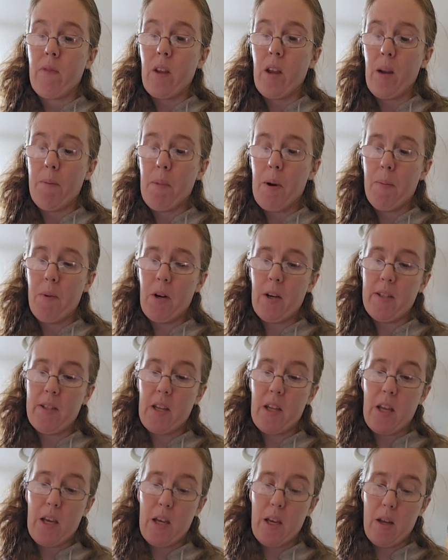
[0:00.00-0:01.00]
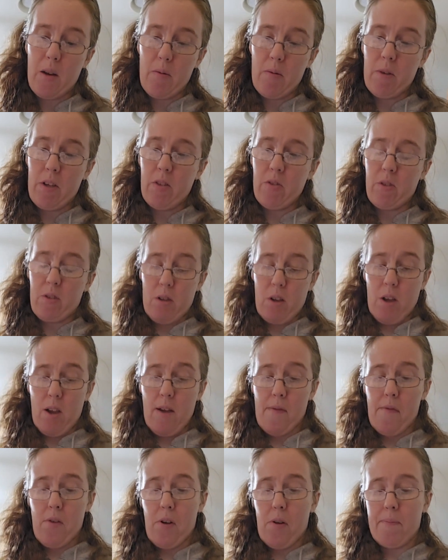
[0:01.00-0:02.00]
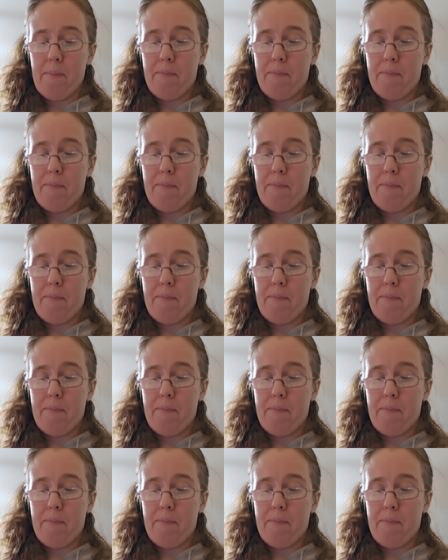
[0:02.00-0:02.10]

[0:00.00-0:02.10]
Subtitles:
I remember as a kid, we used to have